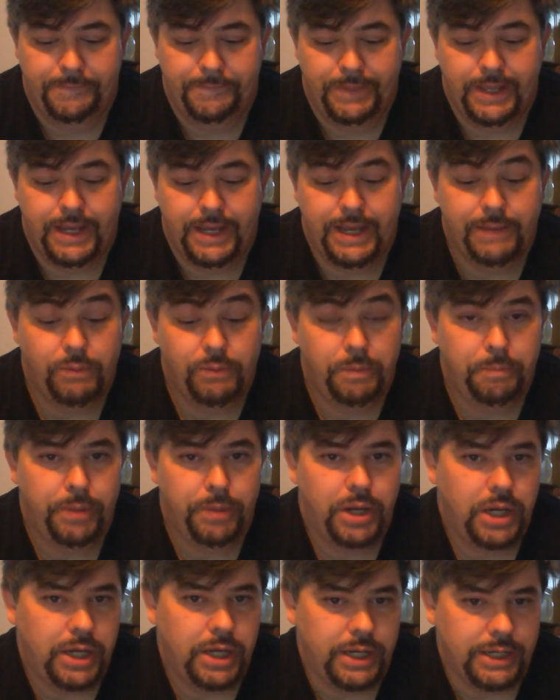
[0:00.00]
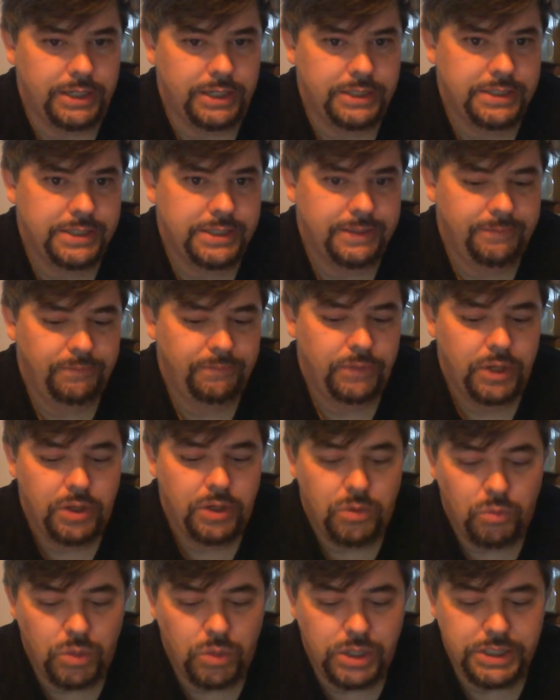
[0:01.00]
I will pause
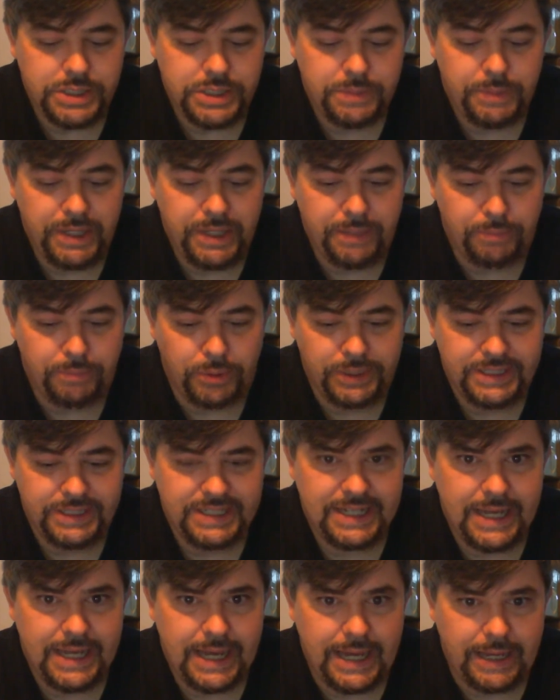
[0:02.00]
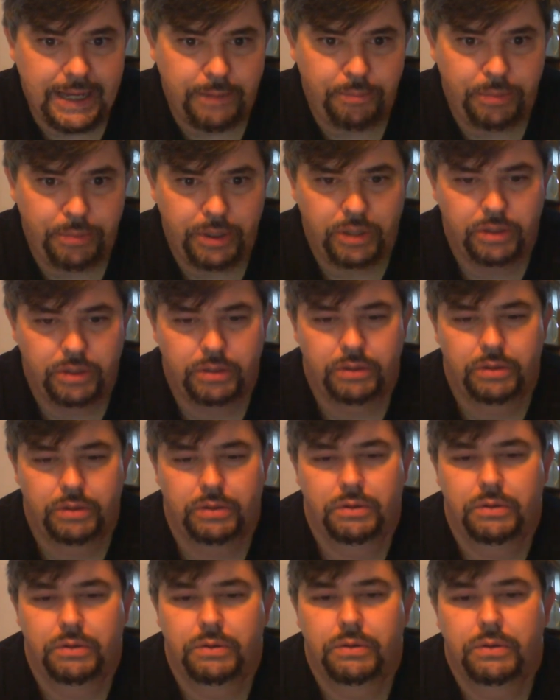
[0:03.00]
whilst people type,
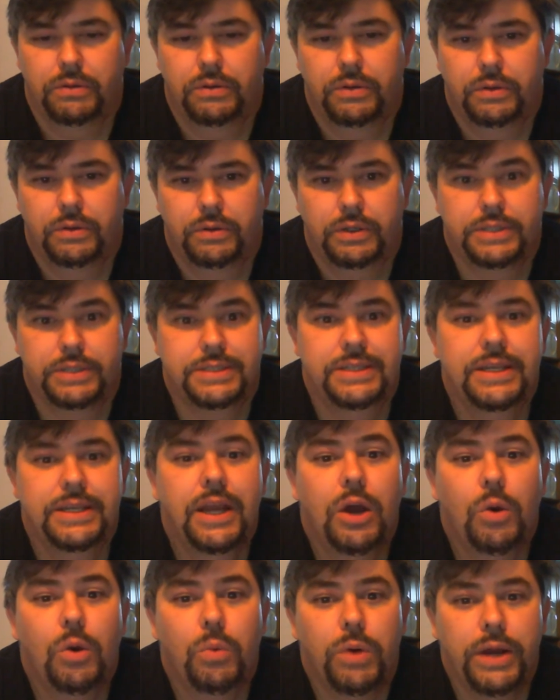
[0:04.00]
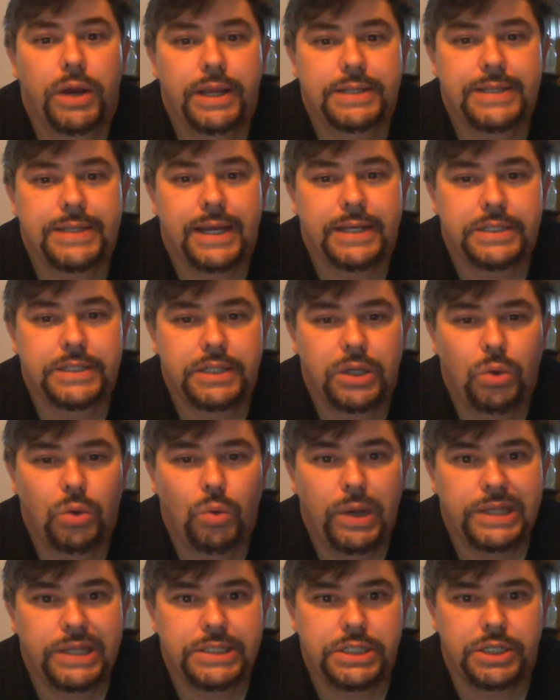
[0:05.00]
because no one has asked a
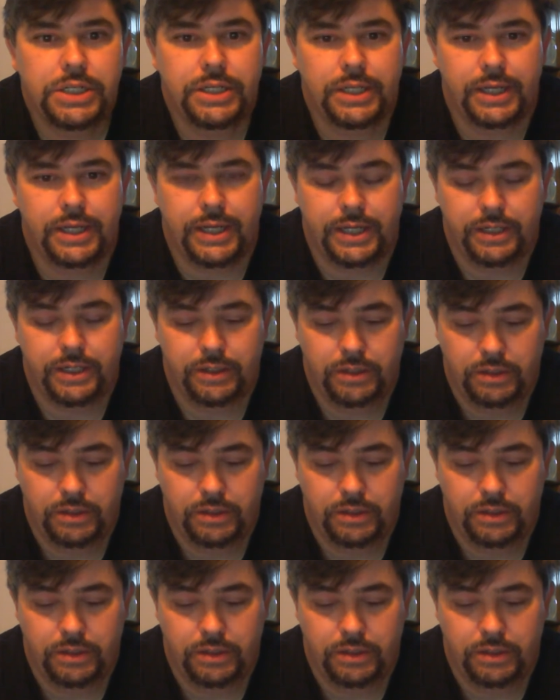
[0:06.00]
question yet.